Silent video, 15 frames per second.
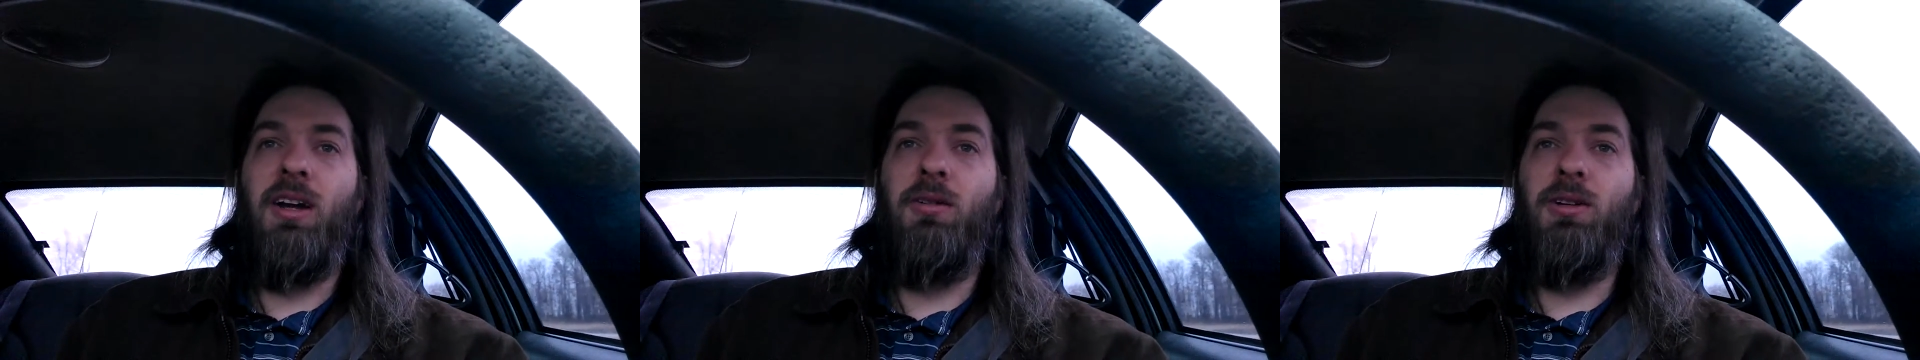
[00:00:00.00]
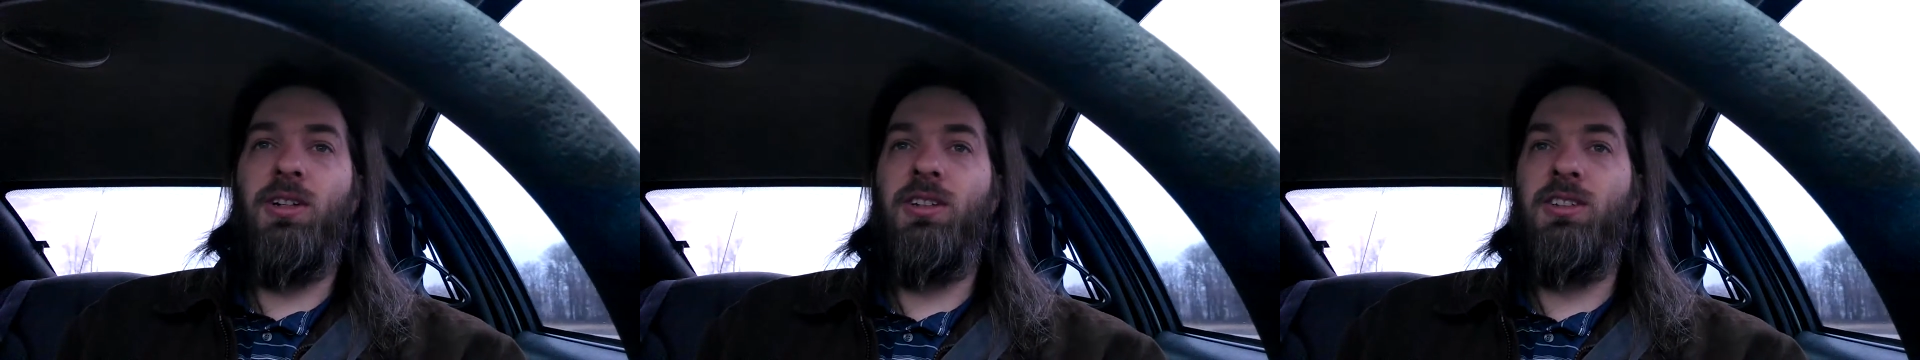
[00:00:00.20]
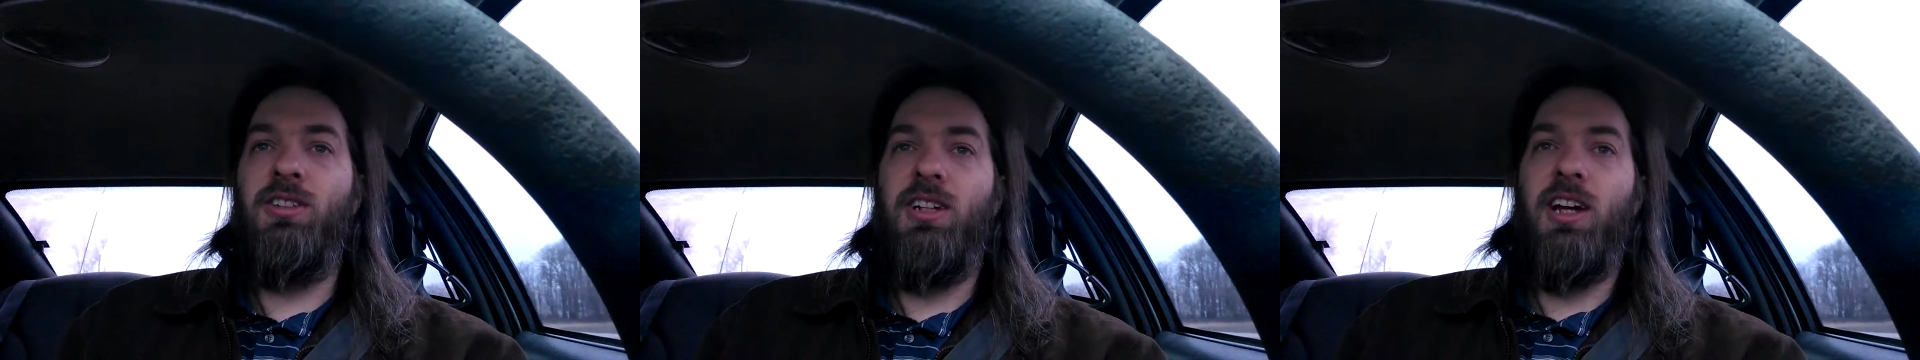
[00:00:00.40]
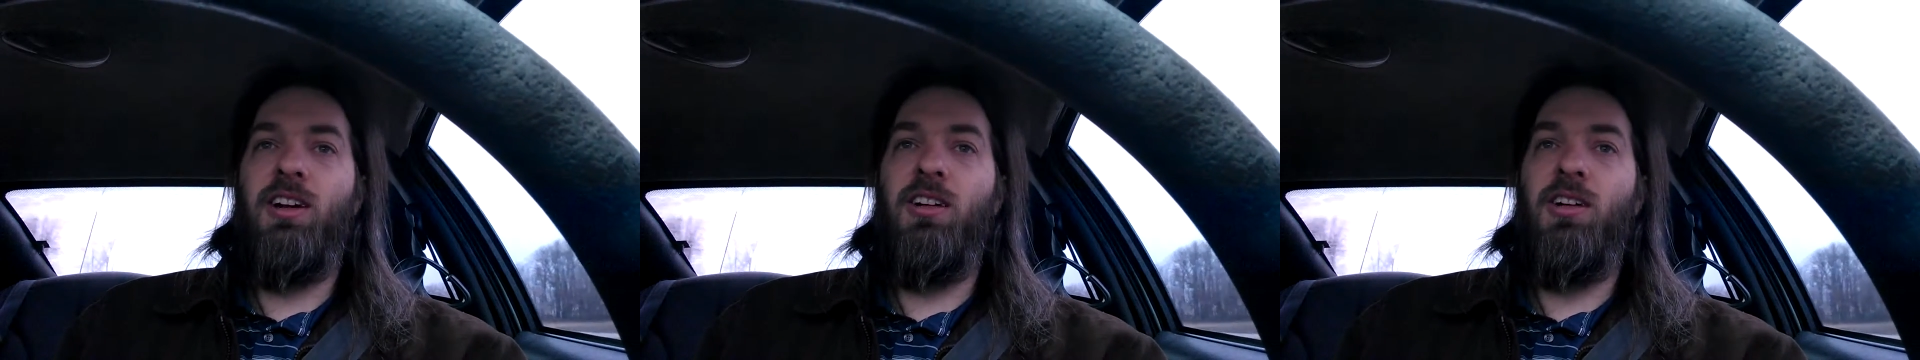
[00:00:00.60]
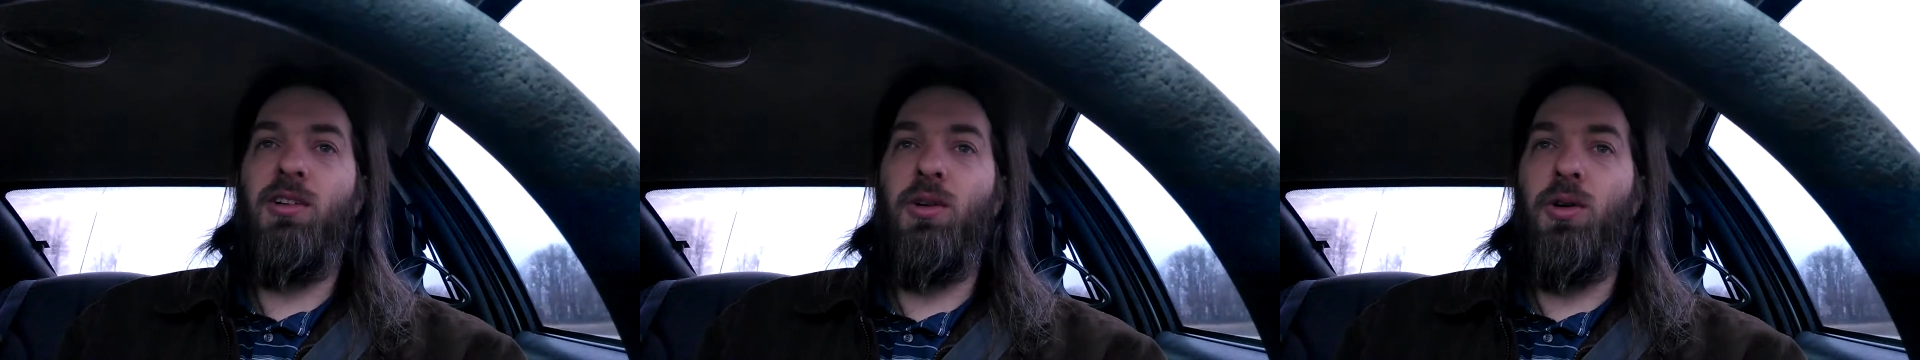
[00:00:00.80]
it was
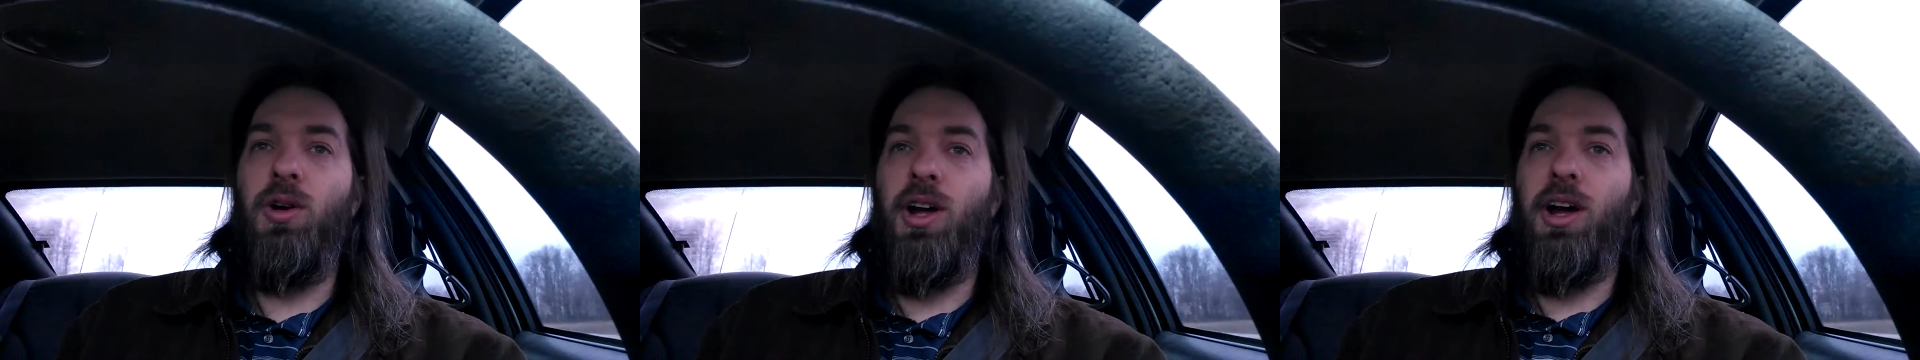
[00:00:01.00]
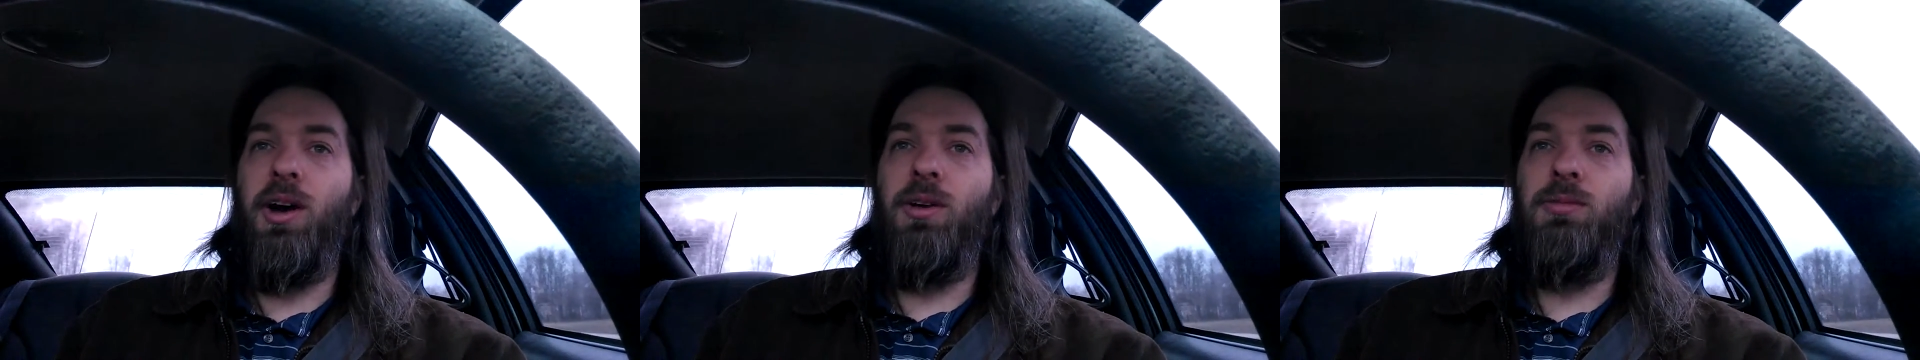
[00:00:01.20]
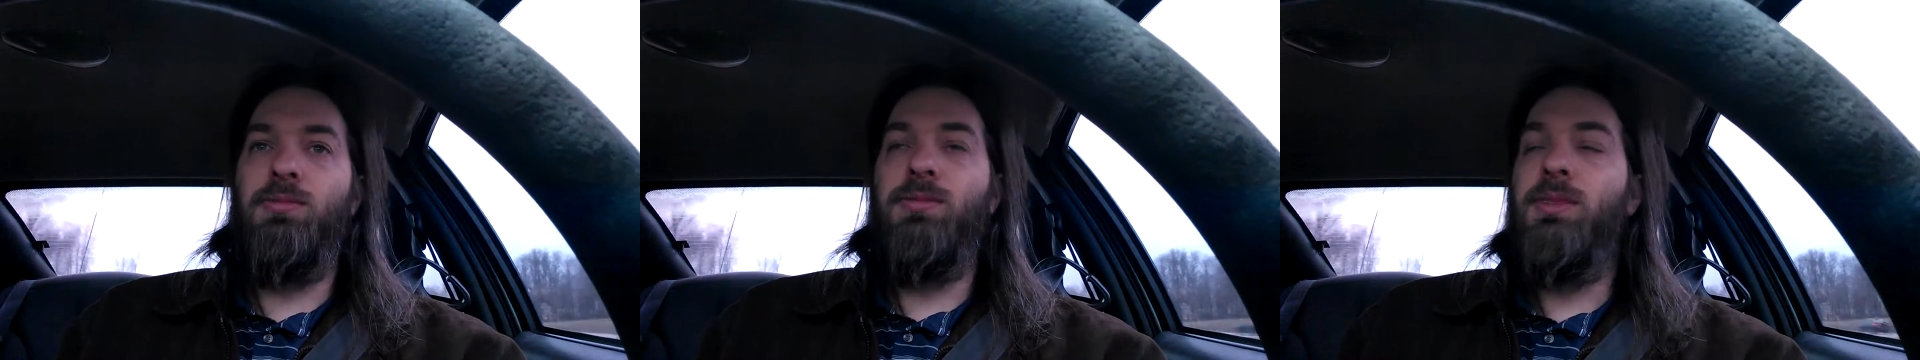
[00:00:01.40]
deader than a doornail.